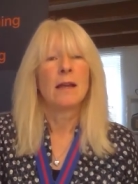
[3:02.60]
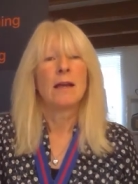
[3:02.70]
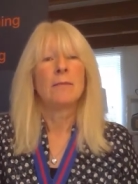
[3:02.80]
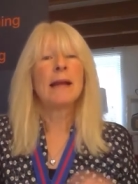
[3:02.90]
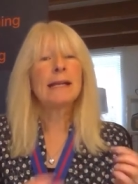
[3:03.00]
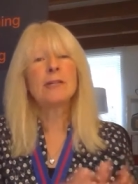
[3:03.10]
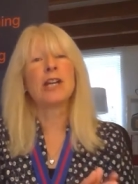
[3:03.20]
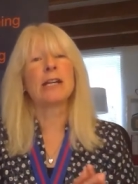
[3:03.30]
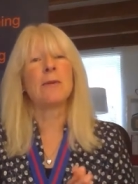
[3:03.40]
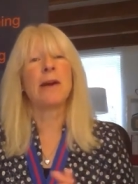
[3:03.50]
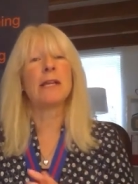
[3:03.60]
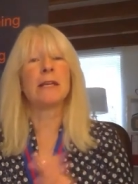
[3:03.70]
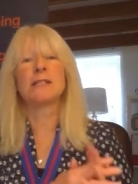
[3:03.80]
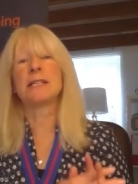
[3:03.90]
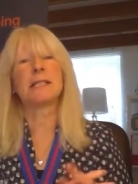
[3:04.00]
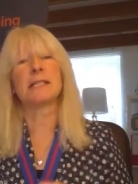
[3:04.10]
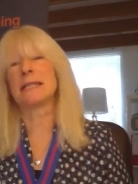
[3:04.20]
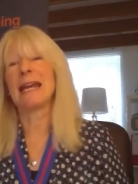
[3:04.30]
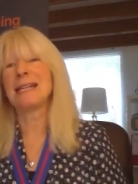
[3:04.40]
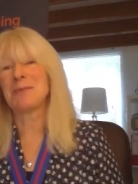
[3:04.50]
Back in January, in those distant
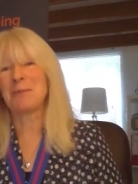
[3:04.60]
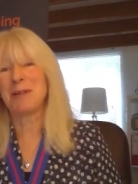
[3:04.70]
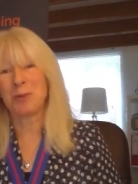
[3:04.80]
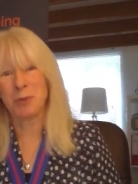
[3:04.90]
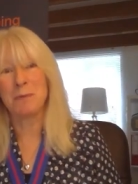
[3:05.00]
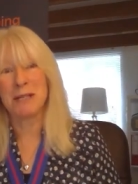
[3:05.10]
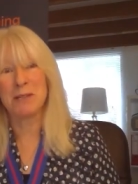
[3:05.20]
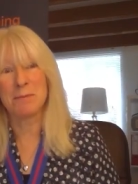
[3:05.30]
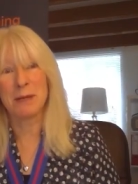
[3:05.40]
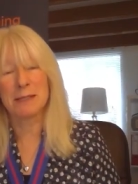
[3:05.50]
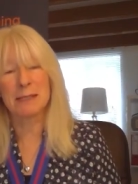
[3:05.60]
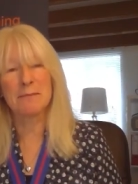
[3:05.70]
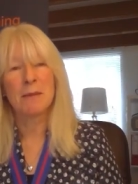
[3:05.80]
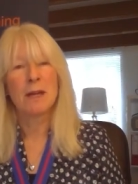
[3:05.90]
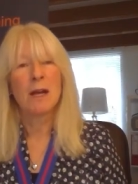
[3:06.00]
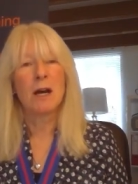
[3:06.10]
days when we could meet in person,